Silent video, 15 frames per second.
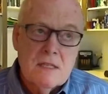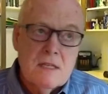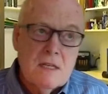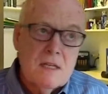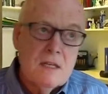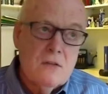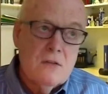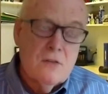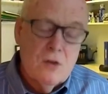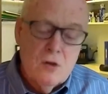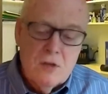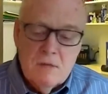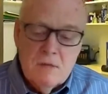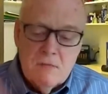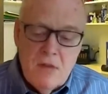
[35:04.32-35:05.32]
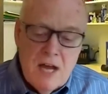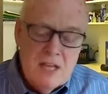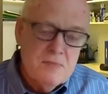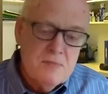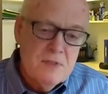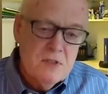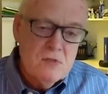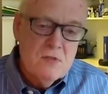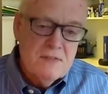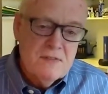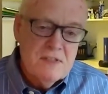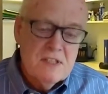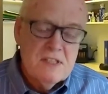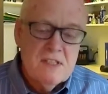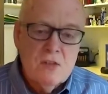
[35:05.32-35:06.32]
You heard in hospitals we have
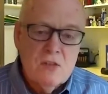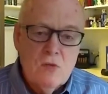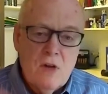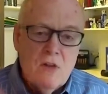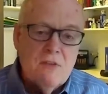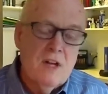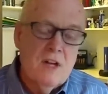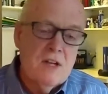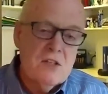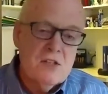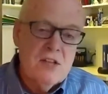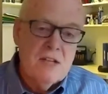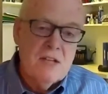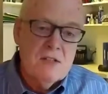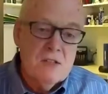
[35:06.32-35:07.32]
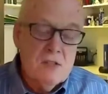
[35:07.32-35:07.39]
6 to 12 air exchanges.